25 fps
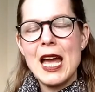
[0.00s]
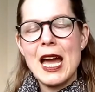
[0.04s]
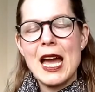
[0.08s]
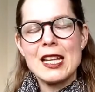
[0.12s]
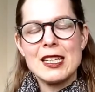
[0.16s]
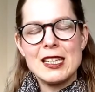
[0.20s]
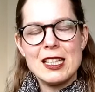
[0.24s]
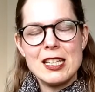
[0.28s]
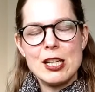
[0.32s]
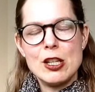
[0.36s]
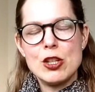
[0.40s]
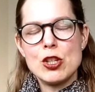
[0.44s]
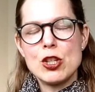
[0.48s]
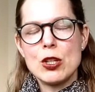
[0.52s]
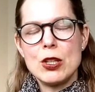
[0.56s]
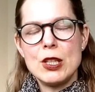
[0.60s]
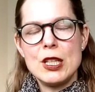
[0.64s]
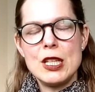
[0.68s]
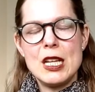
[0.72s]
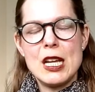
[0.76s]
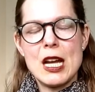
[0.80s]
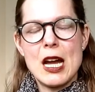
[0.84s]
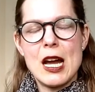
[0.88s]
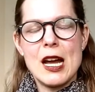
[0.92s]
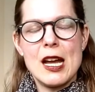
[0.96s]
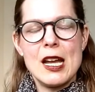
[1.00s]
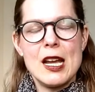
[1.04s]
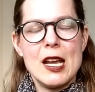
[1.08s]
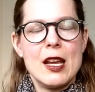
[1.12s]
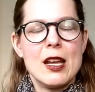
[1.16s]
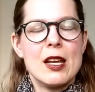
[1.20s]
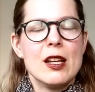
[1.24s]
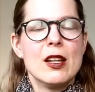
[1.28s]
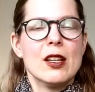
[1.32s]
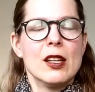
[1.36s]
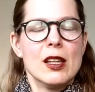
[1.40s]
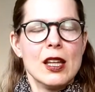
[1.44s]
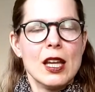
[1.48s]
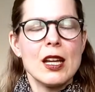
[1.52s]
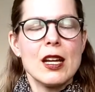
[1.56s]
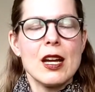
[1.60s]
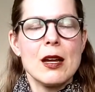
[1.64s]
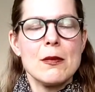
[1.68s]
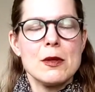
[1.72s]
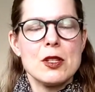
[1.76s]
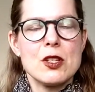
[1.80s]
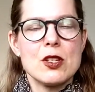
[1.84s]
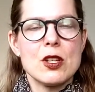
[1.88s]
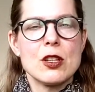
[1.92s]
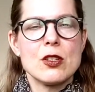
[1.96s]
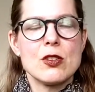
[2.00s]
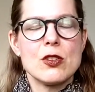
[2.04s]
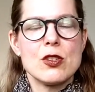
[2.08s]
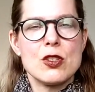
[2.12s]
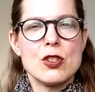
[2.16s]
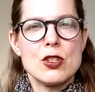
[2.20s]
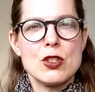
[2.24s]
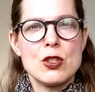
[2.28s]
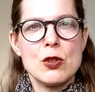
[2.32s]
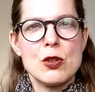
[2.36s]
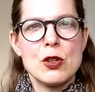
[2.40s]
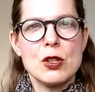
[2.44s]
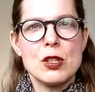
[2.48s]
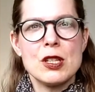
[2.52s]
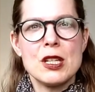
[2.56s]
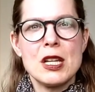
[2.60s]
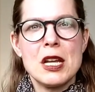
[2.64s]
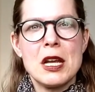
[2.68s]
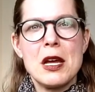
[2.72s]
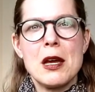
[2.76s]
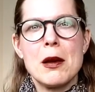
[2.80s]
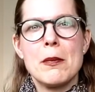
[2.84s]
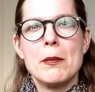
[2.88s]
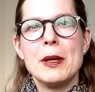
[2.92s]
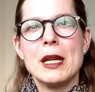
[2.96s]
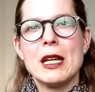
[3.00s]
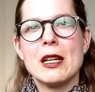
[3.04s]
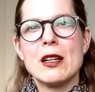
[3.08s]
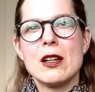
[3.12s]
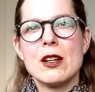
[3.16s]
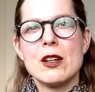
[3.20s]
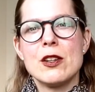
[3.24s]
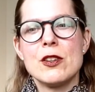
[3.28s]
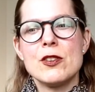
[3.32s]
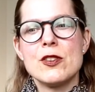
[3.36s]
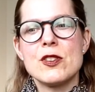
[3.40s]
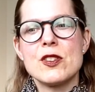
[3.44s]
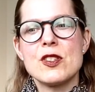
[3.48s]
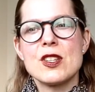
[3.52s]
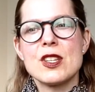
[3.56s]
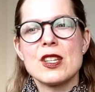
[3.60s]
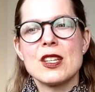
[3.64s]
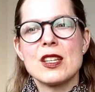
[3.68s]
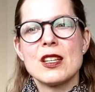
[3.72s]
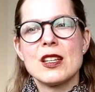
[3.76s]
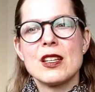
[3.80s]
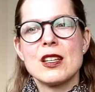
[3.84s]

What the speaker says: And initially, I think I misunderstood because